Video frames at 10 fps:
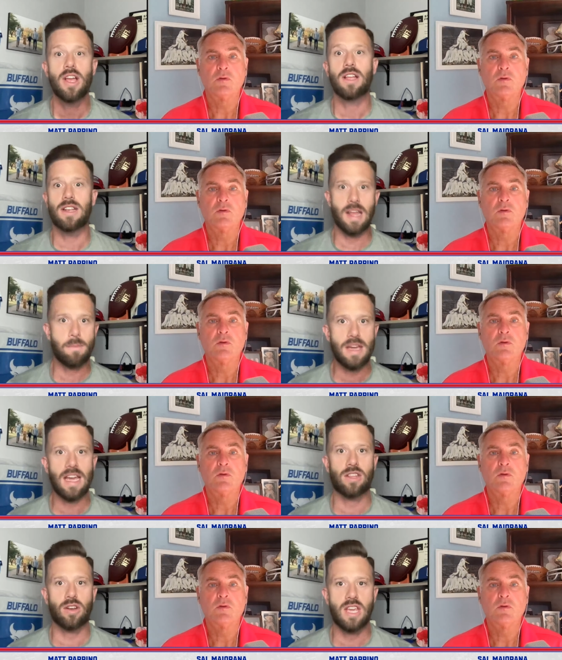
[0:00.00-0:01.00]
Speaker 1: nipping
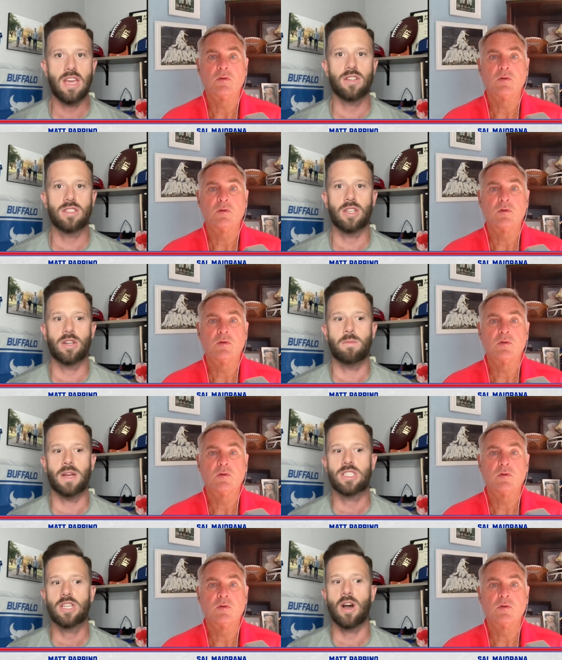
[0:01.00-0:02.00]
at their heels a little
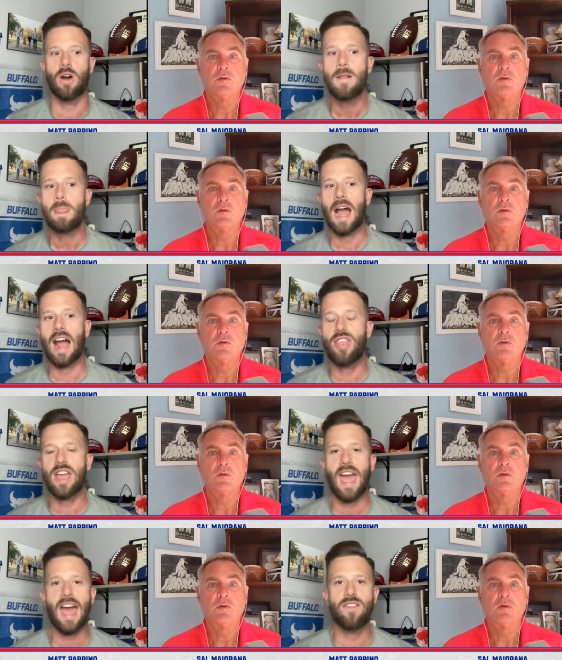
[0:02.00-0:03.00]
bit. So I think
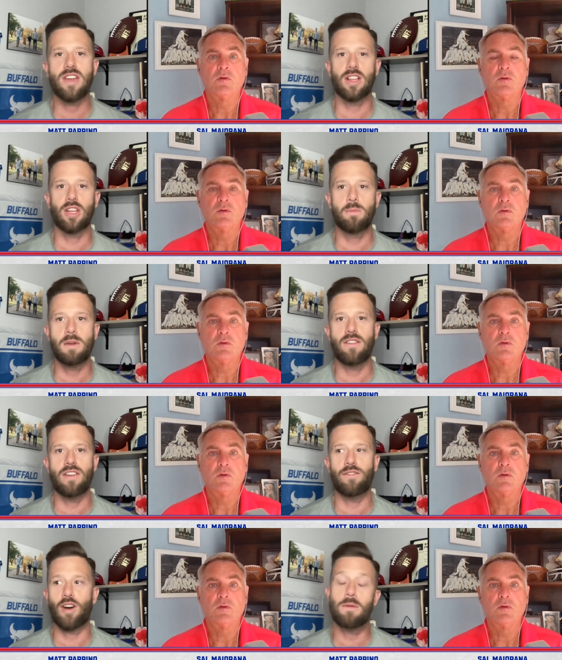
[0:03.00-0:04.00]
having a little bit of
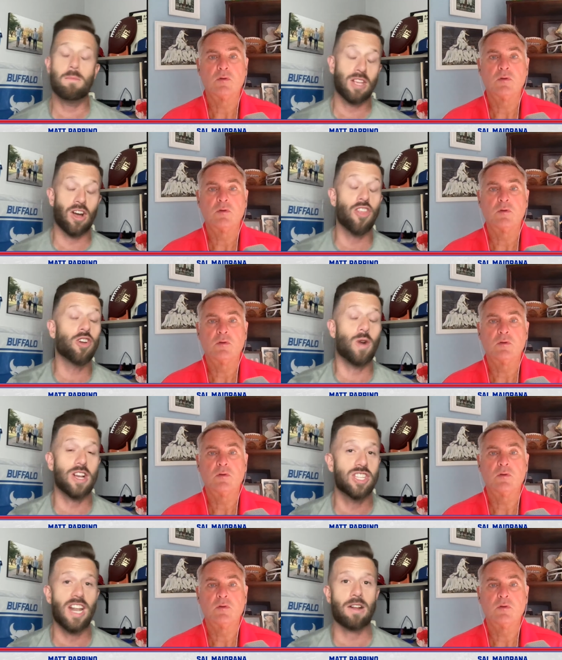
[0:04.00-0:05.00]
involvement, but the other
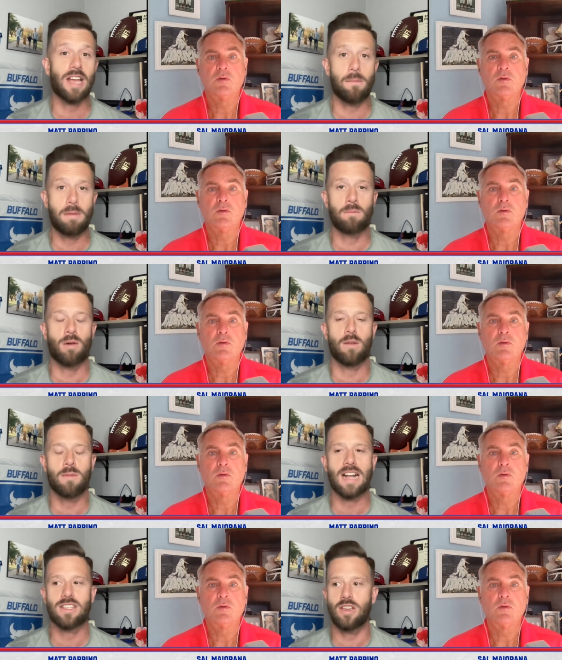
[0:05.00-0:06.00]
question that I kind of ping pong
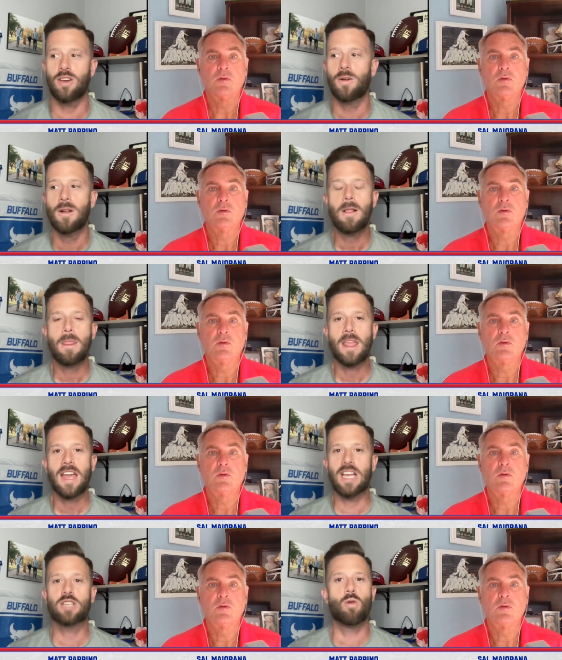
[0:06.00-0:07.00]
back to you
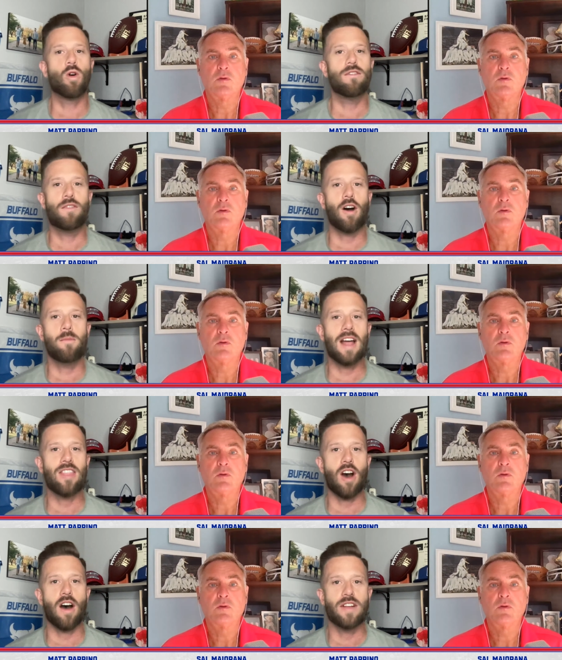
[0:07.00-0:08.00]
is more involvement on
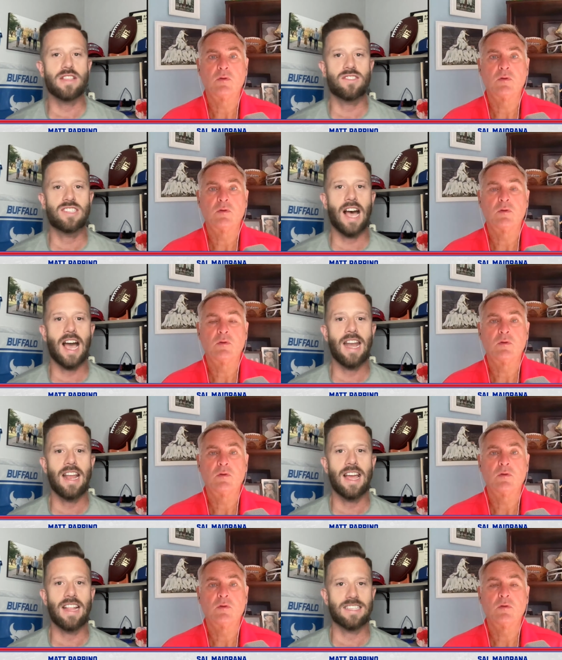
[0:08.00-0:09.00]
the offensive side
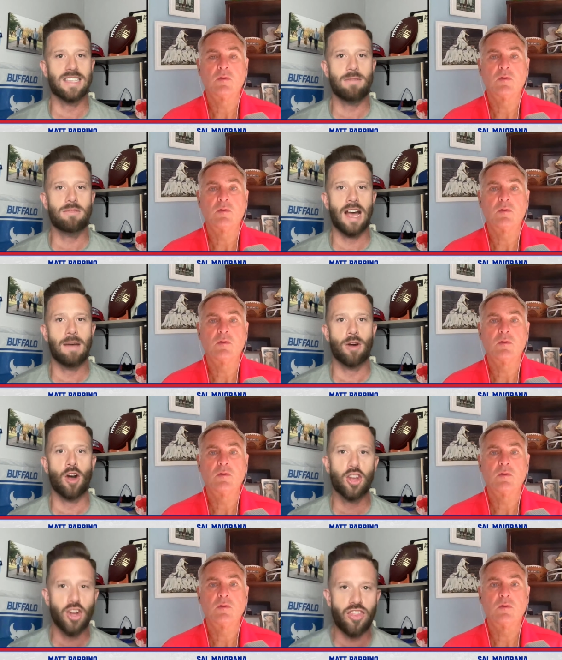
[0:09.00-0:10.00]
at the same time, a
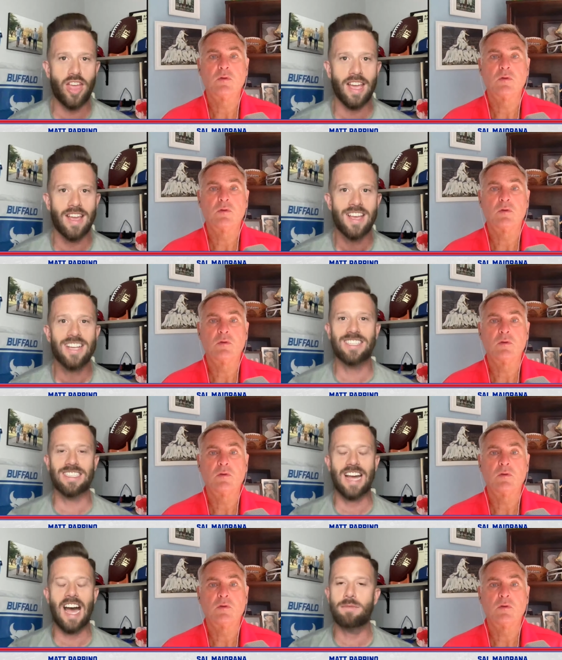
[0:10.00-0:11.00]
good thing, because at
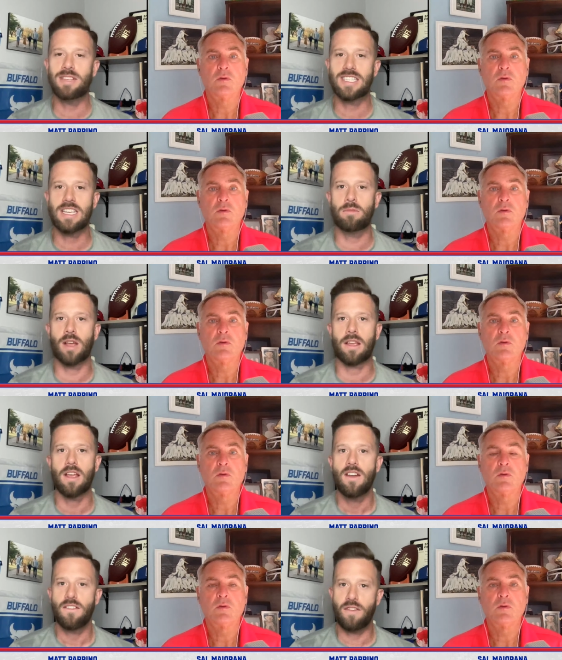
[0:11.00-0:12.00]
times it seemed like
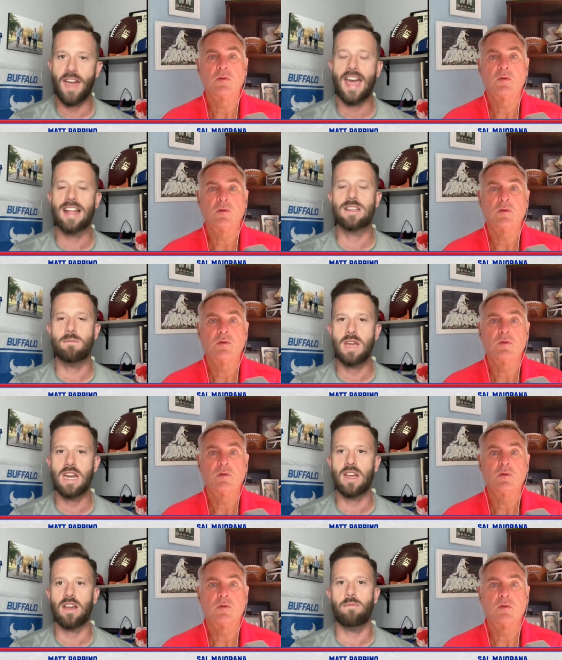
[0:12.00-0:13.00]
fans and
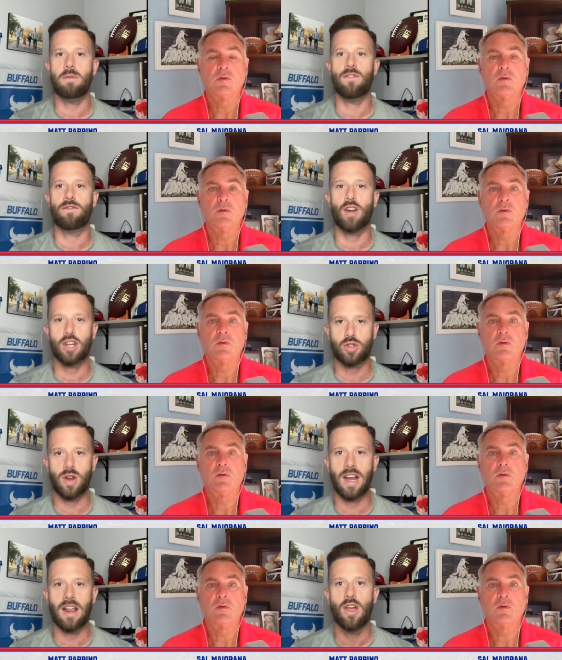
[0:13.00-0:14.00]
media have been
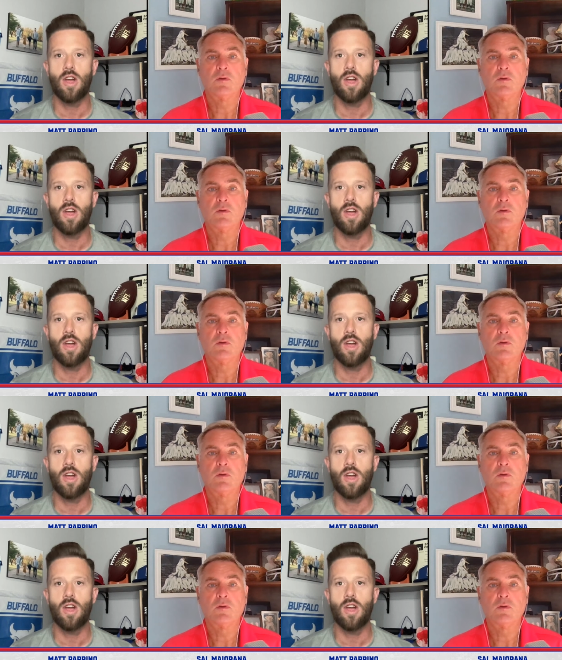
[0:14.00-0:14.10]
frustrated